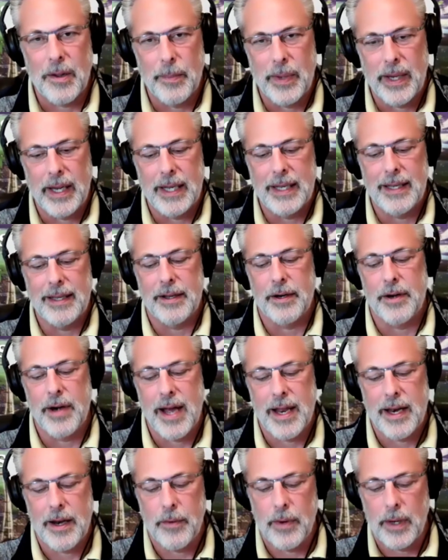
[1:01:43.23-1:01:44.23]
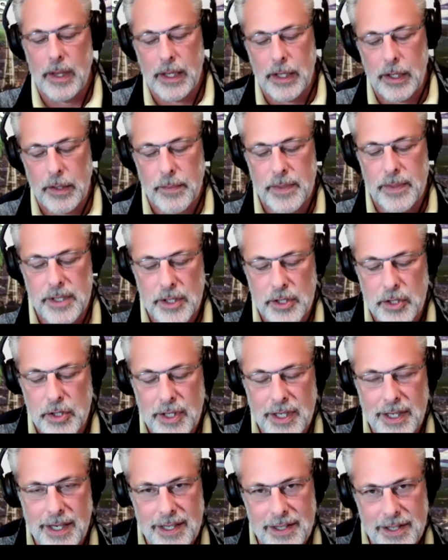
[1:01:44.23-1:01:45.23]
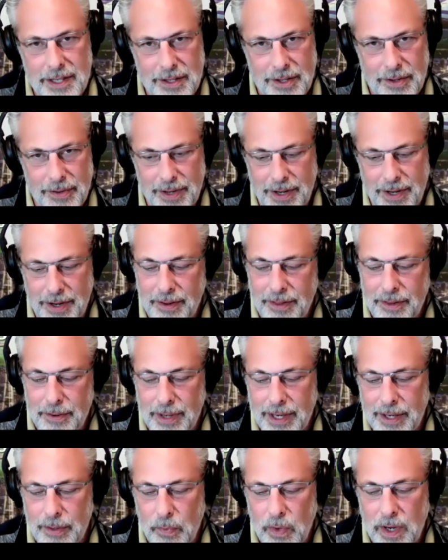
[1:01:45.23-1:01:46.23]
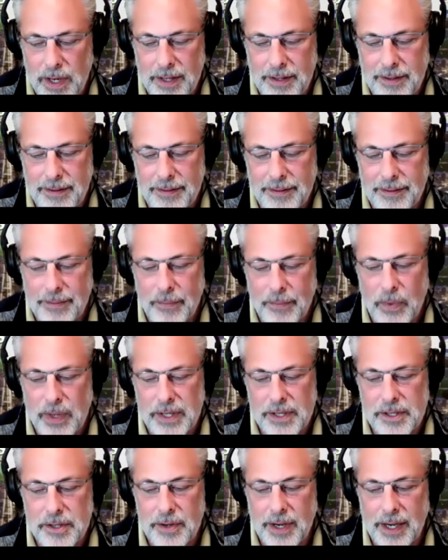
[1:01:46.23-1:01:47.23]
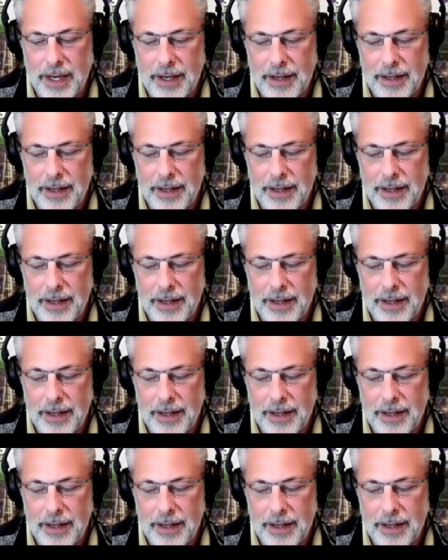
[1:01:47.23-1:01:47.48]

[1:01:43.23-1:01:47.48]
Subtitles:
but they're not in a really good position to continue their 3-1 win streak.